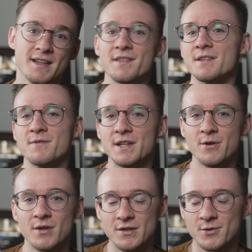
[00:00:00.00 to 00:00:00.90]
this
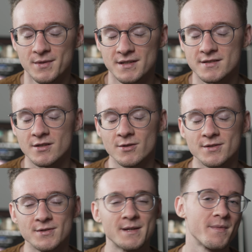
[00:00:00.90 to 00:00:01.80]
video a little bit, so
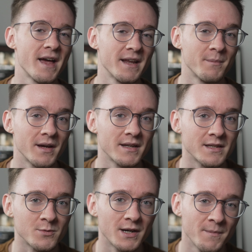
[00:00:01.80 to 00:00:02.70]
do keep that in mind
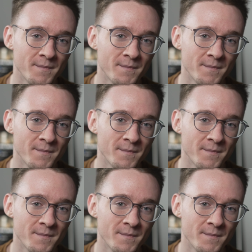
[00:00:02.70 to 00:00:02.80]
as well.